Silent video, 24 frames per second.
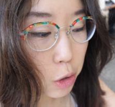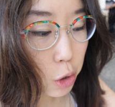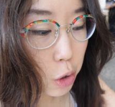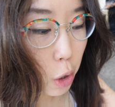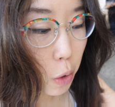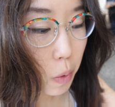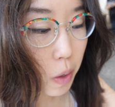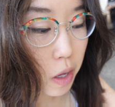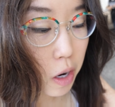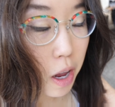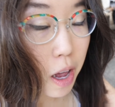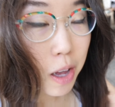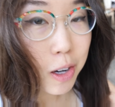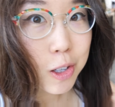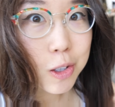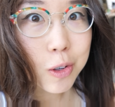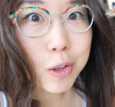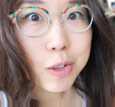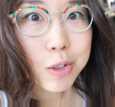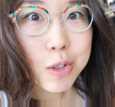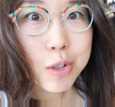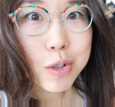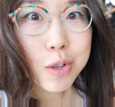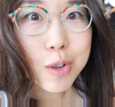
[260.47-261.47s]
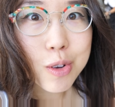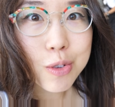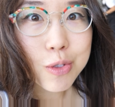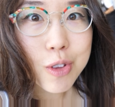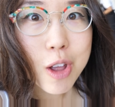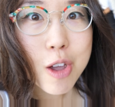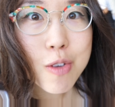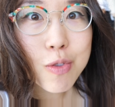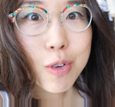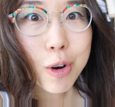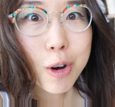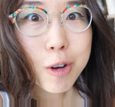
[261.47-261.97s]
so it added on to the
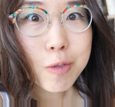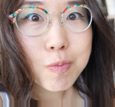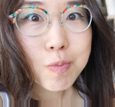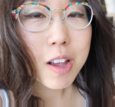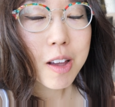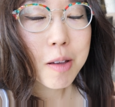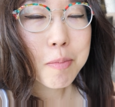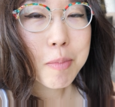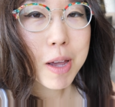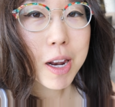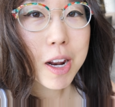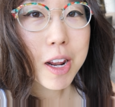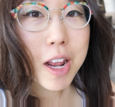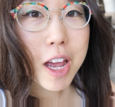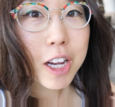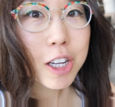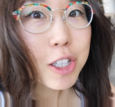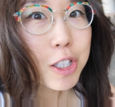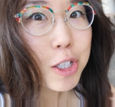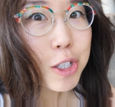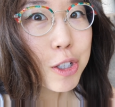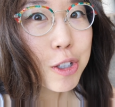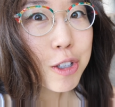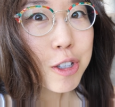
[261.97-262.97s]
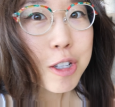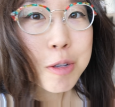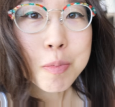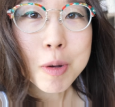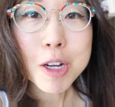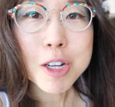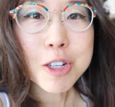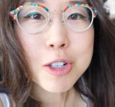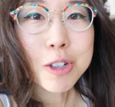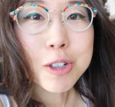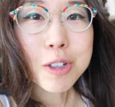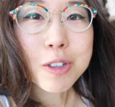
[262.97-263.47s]
flavor and made it extra
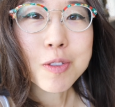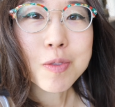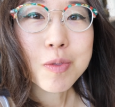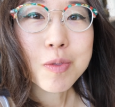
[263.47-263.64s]
special.